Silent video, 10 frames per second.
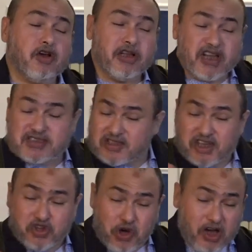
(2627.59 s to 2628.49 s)
Let's
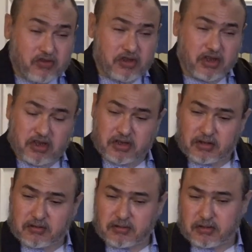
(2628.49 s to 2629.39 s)
take you out to dinner.
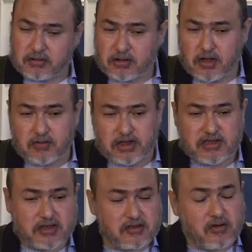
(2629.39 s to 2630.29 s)
Rawi
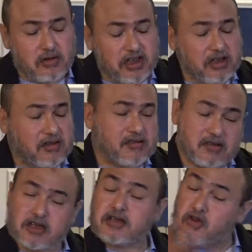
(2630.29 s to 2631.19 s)
says, no need. They
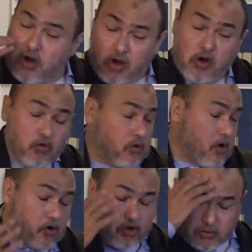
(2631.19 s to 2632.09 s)
say, no,
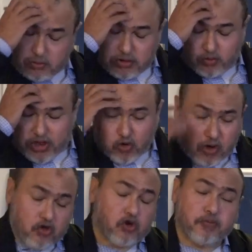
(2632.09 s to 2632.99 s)
we
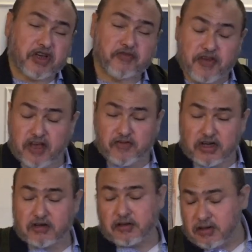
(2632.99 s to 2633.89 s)
owe you a big
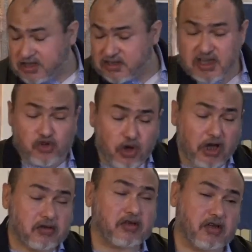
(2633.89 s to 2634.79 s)
favor. Let's take you
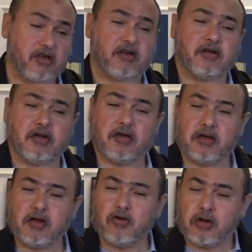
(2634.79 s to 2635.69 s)
out to dinner.
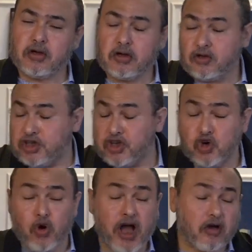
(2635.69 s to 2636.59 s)
They
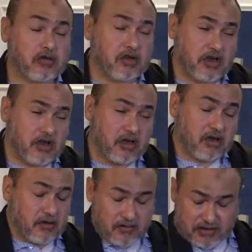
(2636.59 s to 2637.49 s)
go out to
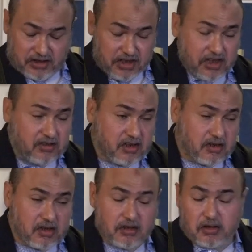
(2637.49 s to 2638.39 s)
dinner, they eat
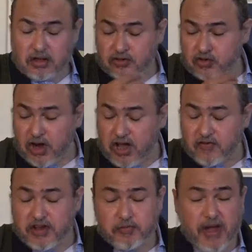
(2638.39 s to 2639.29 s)
dinner.
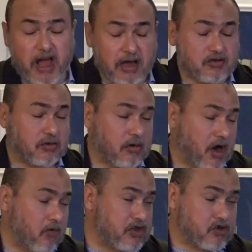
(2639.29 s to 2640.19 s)
Driving back to
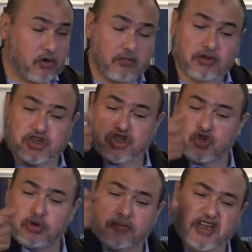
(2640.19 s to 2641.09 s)
Rawi's home, they
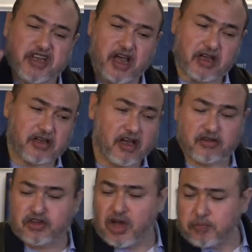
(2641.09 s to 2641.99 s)
shoot him in the head
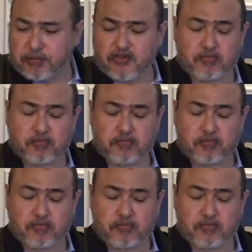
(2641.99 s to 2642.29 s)
and dump his